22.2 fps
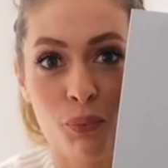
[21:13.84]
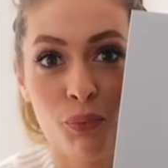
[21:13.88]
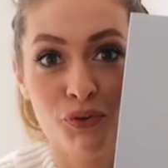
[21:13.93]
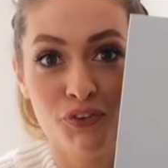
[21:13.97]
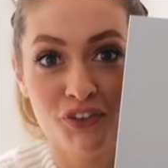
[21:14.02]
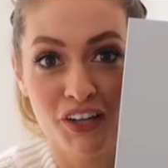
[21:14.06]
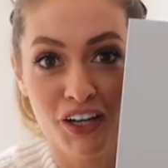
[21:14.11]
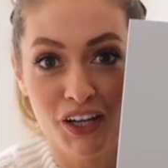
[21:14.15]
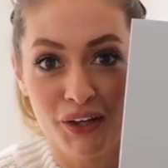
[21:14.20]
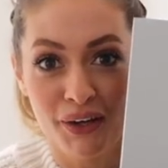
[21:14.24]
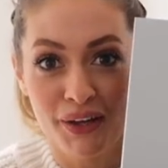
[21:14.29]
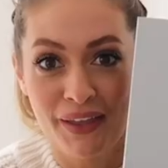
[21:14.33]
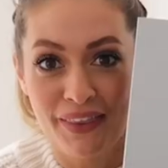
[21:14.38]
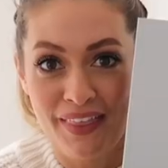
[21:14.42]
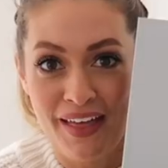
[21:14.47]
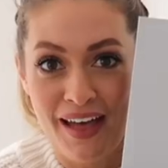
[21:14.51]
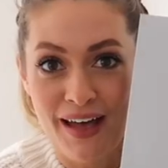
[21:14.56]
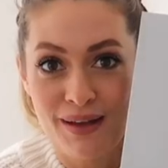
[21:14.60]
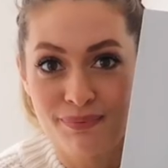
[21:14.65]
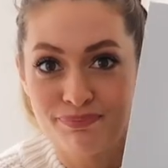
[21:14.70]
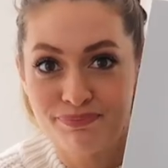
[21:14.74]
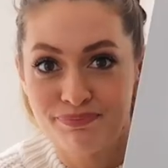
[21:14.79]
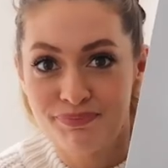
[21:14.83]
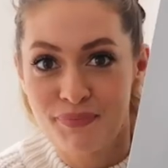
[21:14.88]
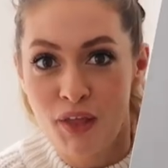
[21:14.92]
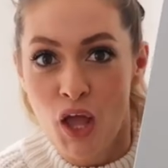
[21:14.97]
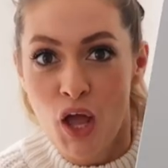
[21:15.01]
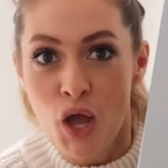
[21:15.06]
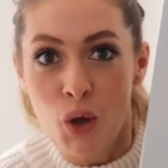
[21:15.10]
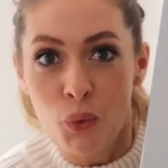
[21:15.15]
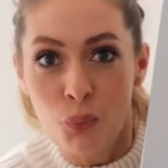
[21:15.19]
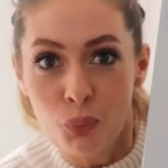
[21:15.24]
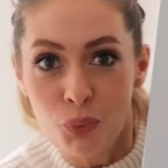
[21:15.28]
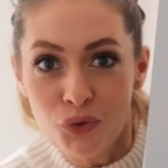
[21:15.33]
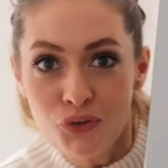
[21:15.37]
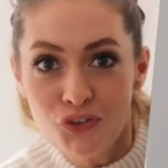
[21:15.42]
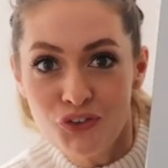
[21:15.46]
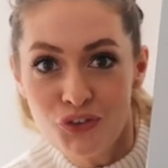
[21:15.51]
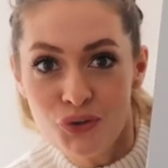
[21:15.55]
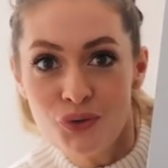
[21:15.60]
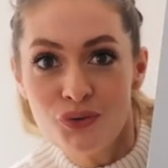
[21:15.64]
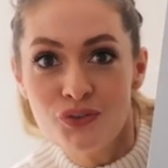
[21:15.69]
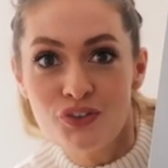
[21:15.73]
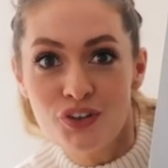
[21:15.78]
Would you look at that?
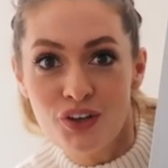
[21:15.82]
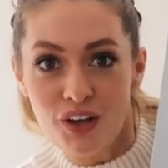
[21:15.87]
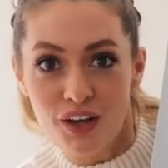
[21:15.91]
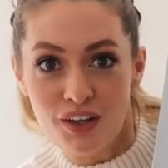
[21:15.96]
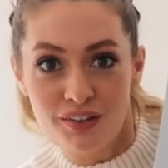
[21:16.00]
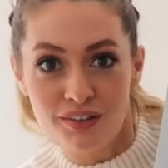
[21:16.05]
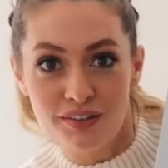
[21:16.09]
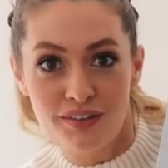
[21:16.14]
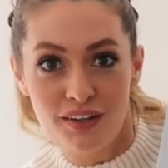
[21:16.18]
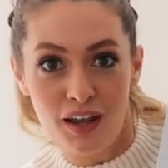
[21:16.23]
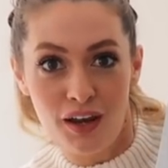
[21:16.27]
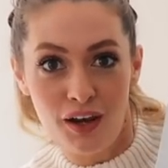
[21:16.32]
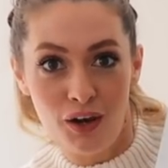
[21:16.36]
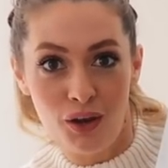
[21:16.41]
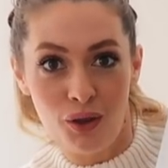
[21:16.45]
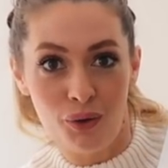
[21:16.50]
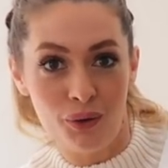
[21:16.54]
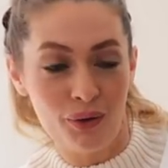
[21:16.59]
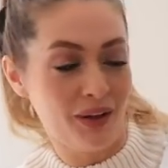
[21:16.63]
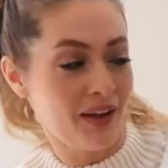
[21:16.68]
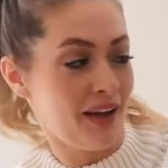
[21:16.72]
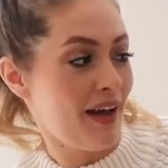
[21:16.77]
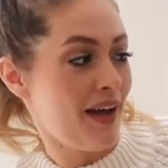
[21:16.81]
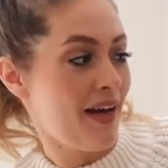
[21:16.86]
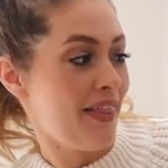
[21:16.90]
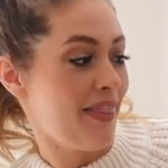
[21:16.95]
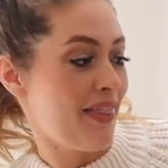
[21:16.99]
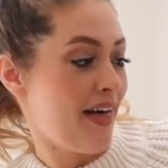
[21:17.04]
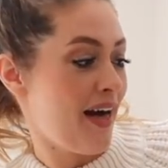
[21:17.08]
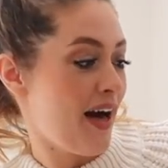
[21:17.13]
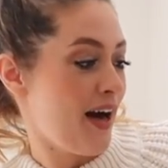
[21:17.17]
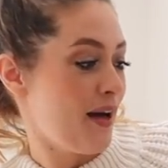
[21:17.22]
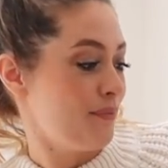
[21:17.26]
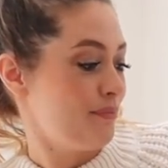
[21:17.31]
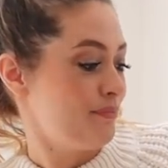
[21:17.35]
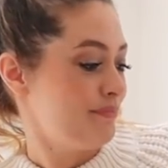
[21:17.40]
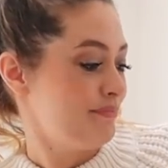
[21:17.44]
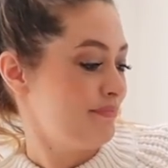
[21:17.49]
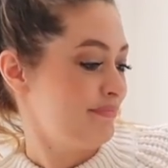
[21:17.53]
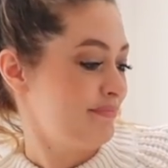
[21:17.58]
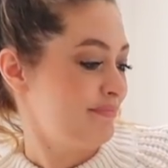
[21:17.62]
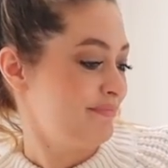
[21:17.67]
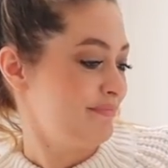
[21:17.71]
Would you just look at that?